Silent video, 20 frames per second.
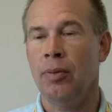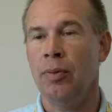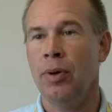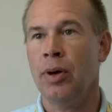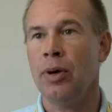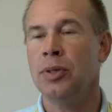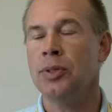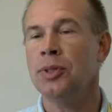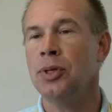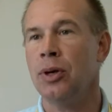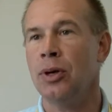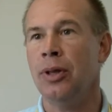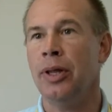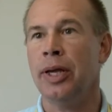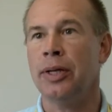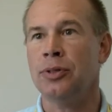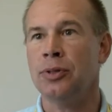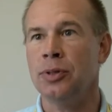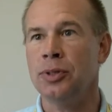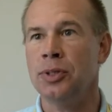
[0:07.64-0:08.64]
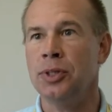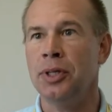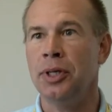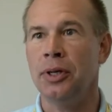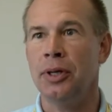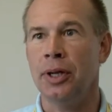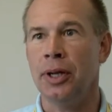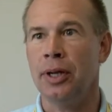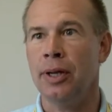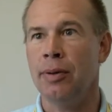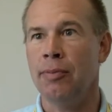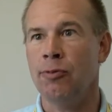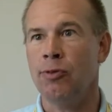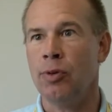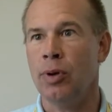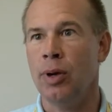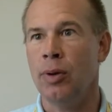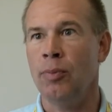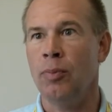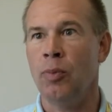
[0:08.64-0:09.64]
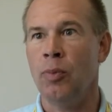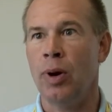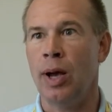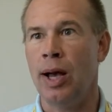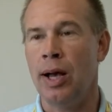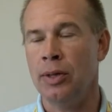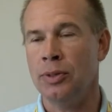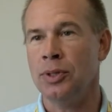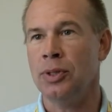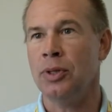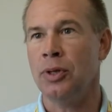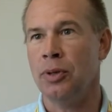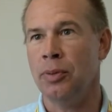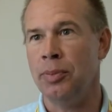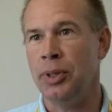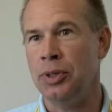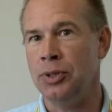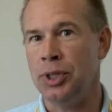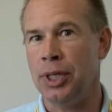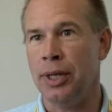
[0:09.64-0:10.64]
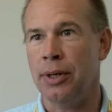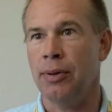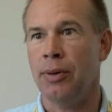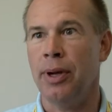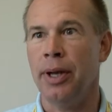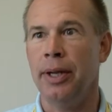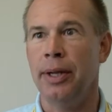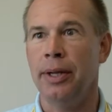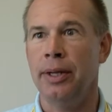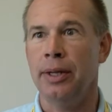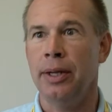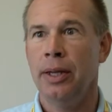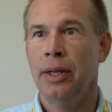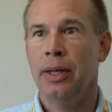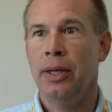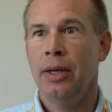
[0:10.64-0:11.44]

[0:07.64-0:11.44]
Where is our electricity going to come from? How's it going to be generated?